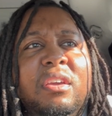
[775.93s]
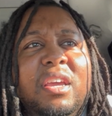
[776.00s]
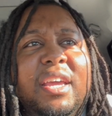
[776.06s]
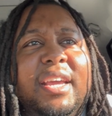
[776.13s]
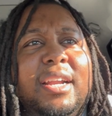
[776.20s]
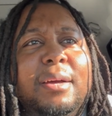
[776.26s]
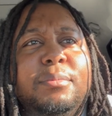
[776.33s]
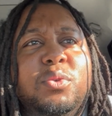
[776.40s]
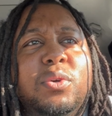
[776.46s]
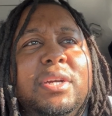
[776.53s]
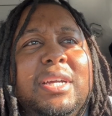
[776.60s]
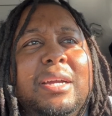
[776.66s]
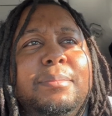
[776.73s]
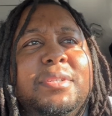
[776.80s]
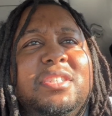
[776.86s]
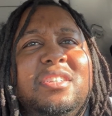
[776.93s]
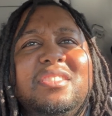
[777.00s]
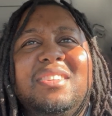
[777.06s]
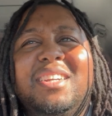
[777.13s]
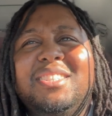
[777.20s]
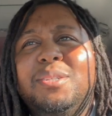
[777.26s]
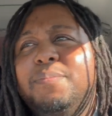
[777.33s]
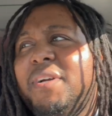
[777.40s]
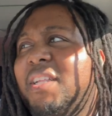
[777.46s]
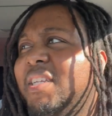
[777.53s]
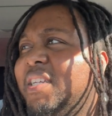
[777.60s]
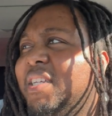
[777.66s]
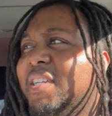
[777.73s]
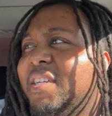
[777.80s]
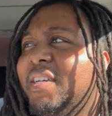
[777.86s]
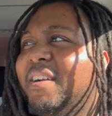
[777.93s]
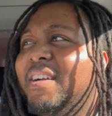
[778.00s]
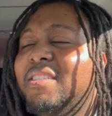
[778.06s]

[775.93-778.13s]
And I'm doing commentary. So I should probably get in there.